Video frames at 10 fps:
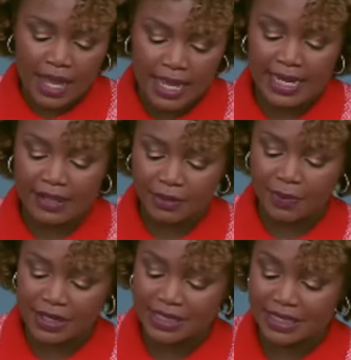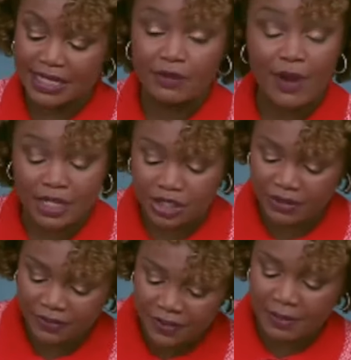And at the president's direction,
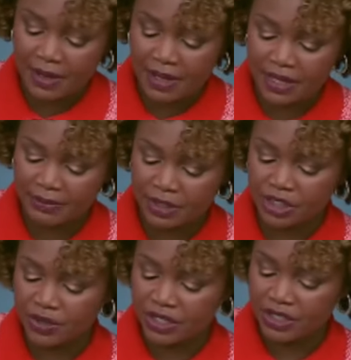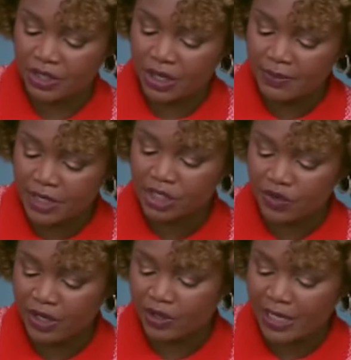FEMA administration
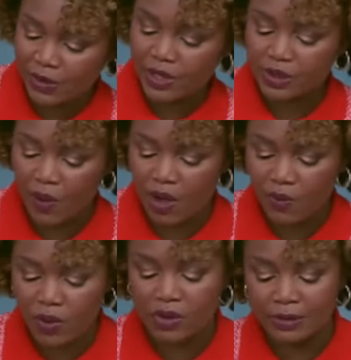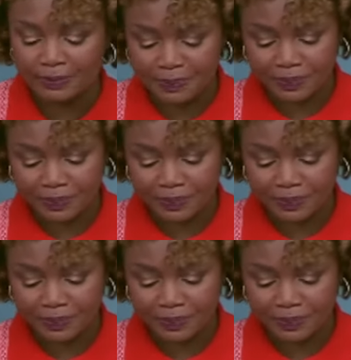administrator Criswell will